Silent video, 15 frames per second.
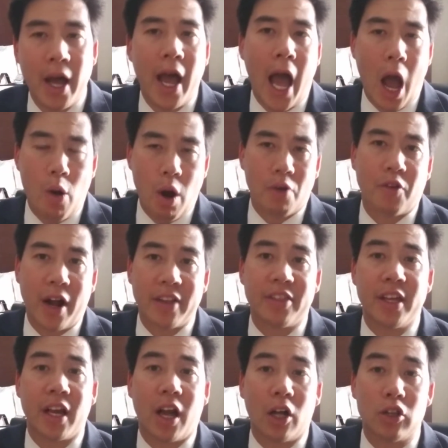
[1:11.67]
However, I
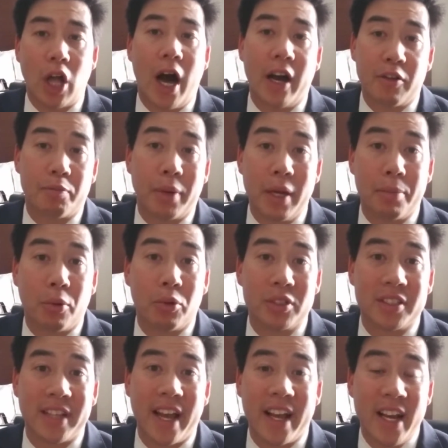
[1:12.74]
think a lot of people would
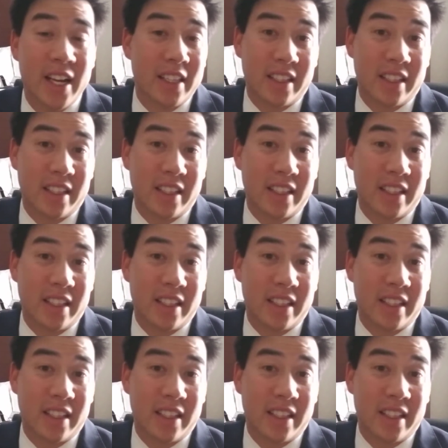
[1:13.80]
say